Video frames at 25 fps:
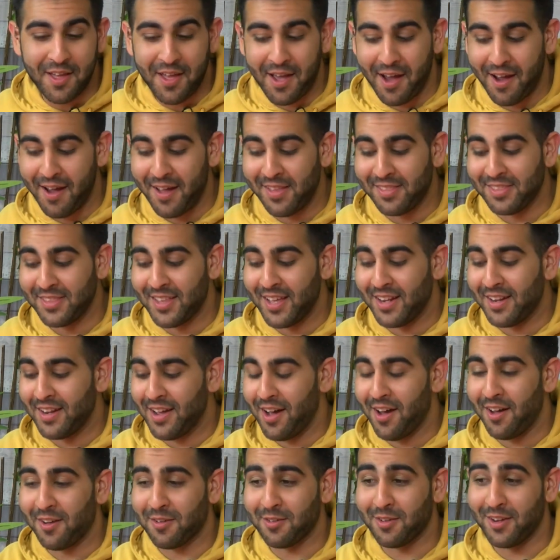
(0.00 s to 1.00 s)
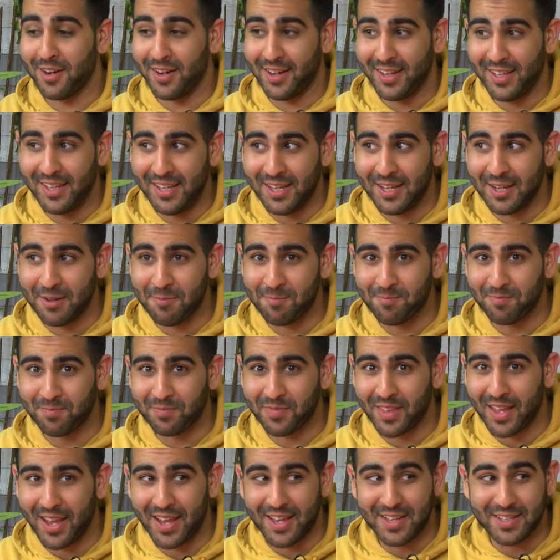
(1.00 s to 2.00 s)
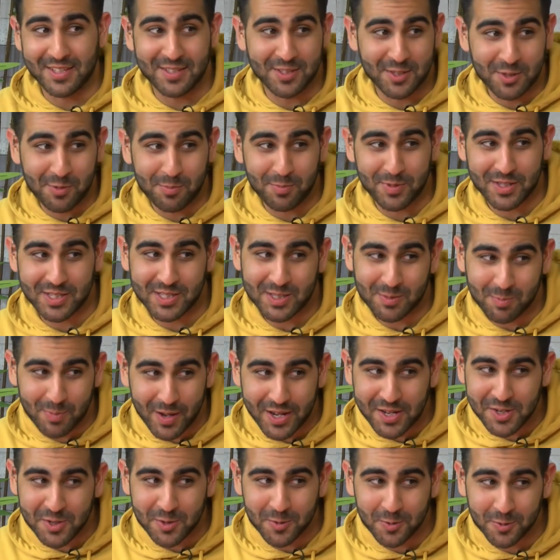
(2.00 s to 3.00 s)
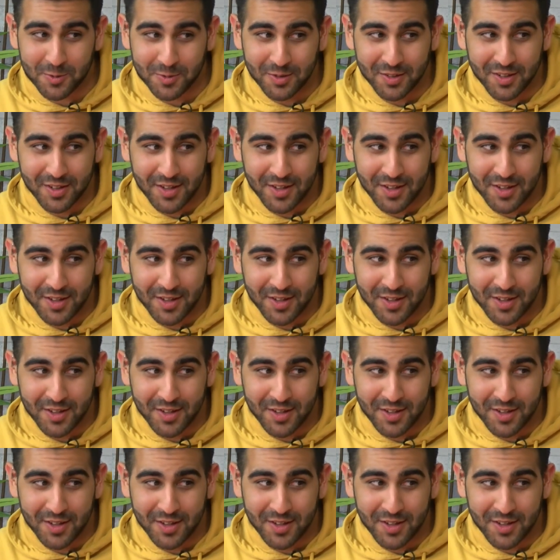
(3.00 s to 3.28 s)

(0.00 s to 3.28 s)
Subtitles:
And then Ar-Rahim is super special